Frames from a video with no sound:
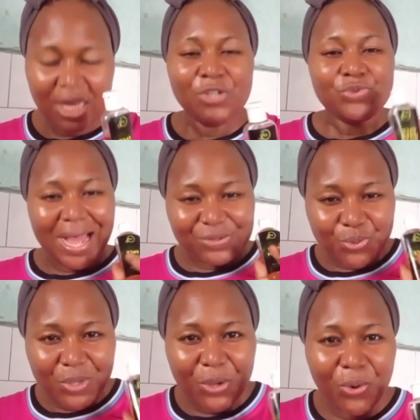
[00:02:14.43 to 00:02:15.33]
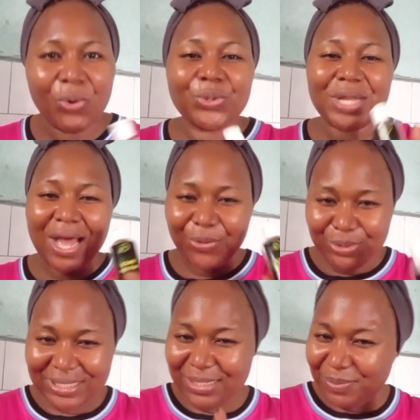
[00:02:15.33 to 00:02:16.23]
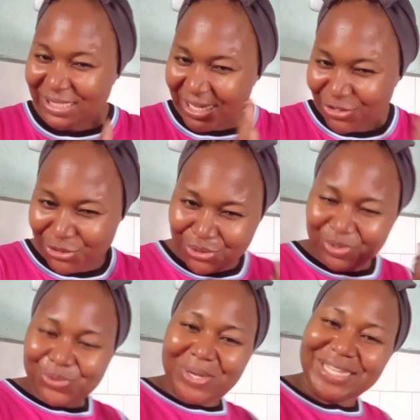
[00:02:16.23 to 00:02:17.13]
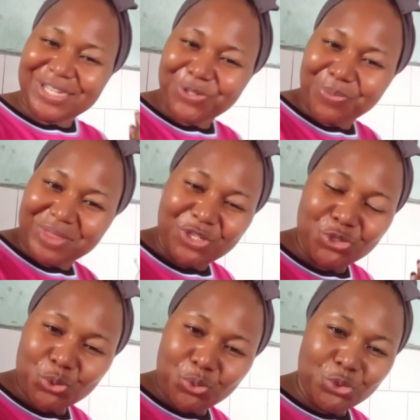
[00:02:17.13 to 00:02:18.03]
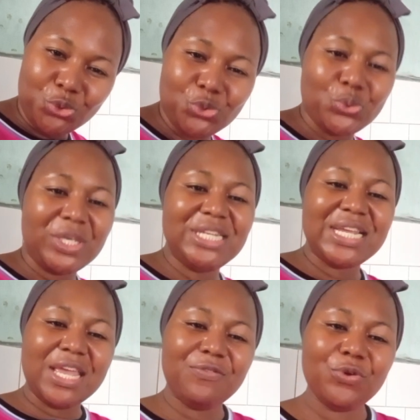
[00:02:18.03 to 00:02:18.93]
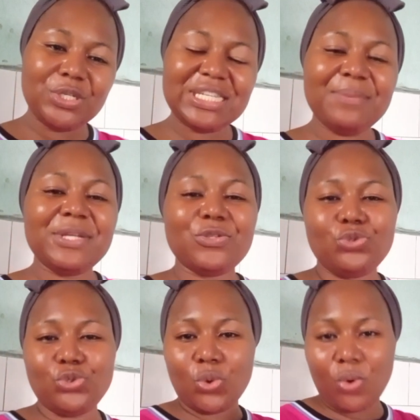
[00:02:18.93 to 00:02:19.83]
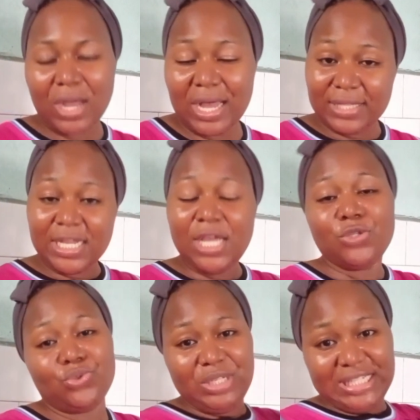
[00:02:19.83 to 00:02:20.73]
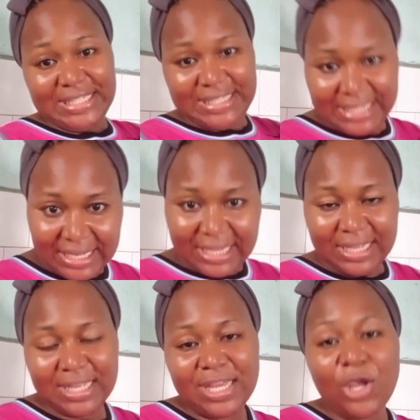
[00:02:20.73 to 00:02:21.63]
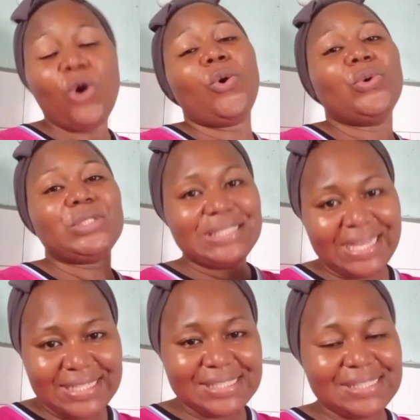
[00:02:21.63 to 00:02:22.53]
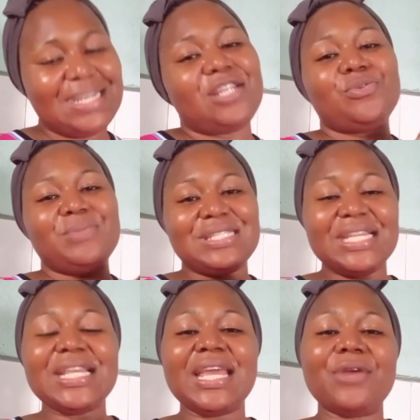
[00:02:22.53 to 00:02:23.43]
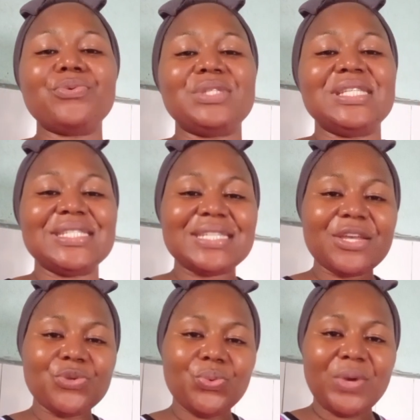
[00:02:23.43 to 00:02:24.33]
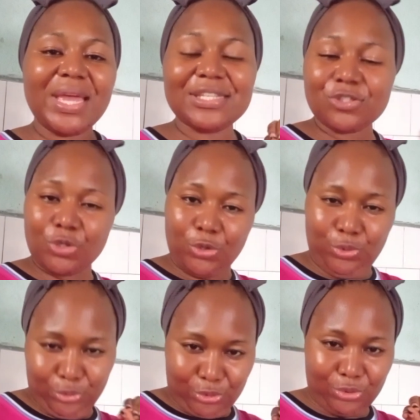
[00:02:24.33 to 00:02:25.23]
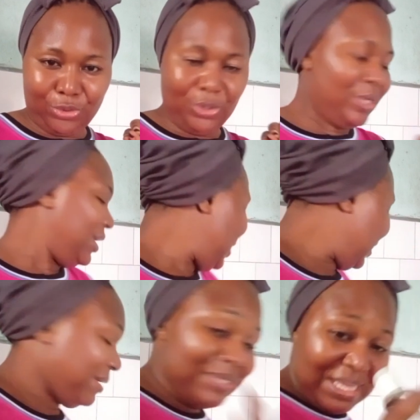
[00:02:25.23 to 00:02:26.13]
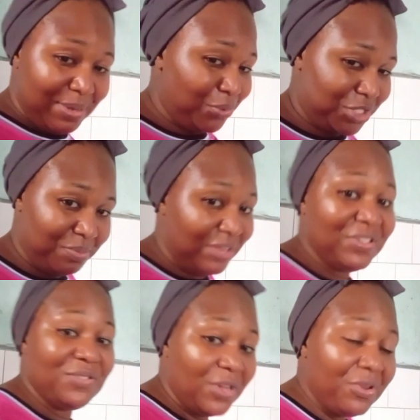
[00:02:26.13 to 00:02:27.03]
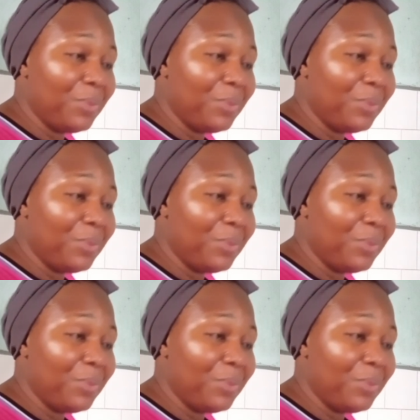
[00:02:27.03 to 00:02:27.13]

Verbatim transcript: So as we go on, I'll keep telling you the reason why there are some things you won't do. So either if you're the type that do your workout during the day or night, there are some skincare routines that you will exclude. Let me start by washing my face, very